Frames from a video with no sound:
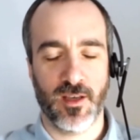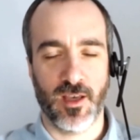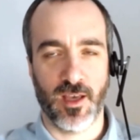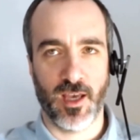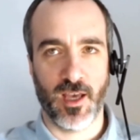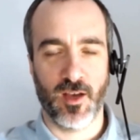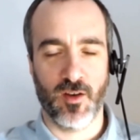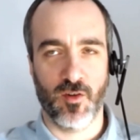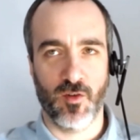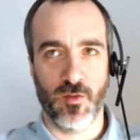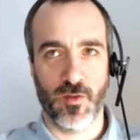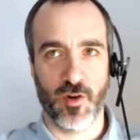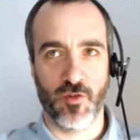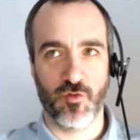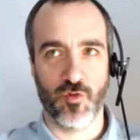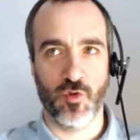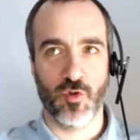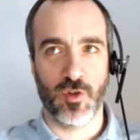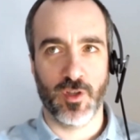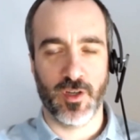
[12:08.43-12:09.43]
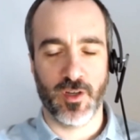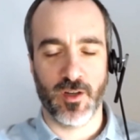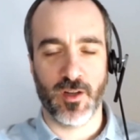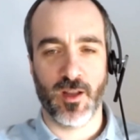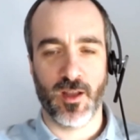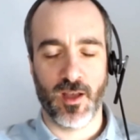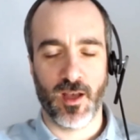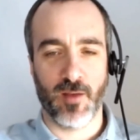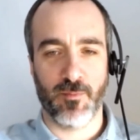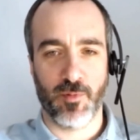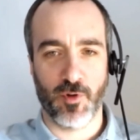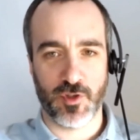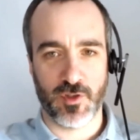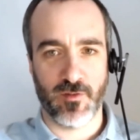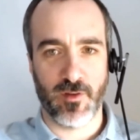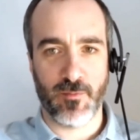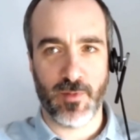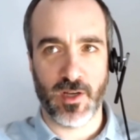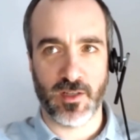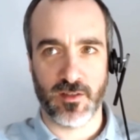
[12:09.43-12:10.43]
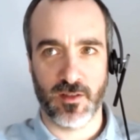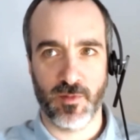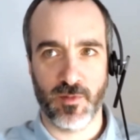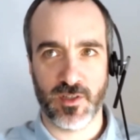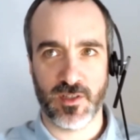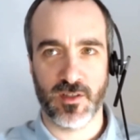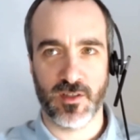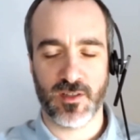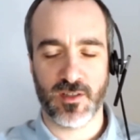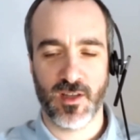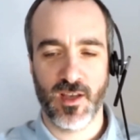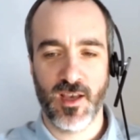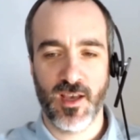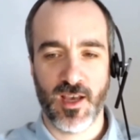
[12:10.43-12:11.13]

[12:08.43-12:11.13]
on their role, and a positive impact on the business.